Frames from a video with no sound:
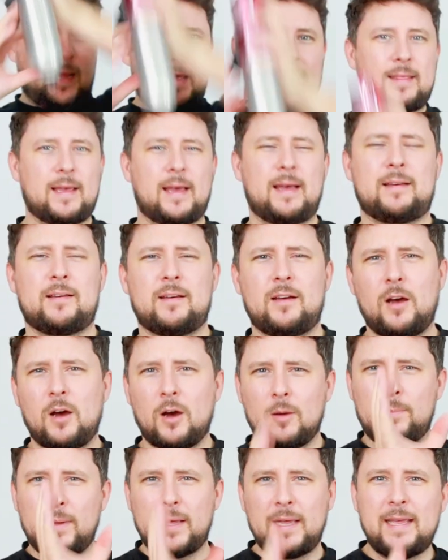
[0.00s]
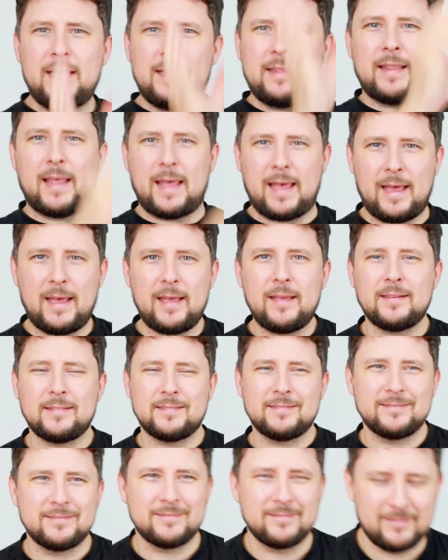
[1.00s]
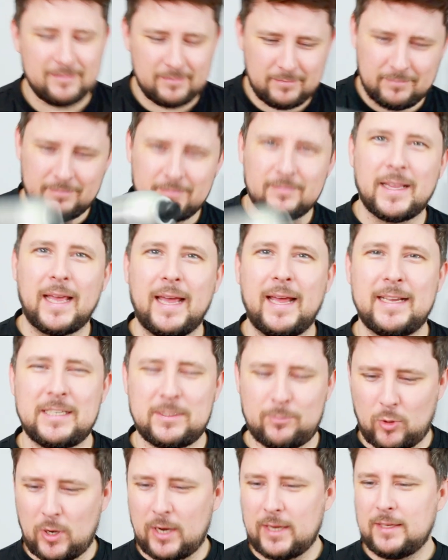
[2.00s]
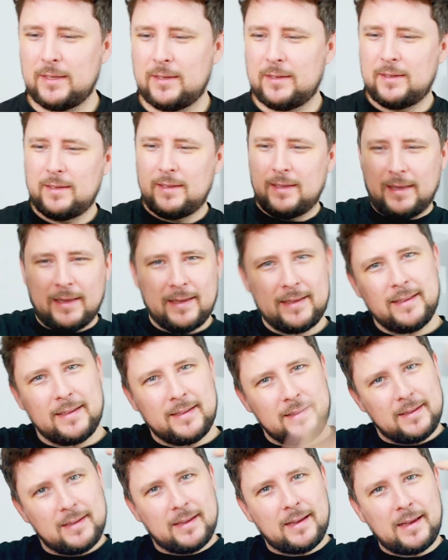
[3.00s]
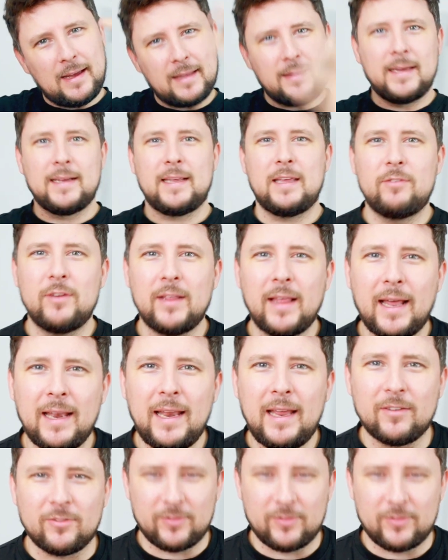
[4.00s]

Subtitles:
get that up in there, the hairspray, and then give it that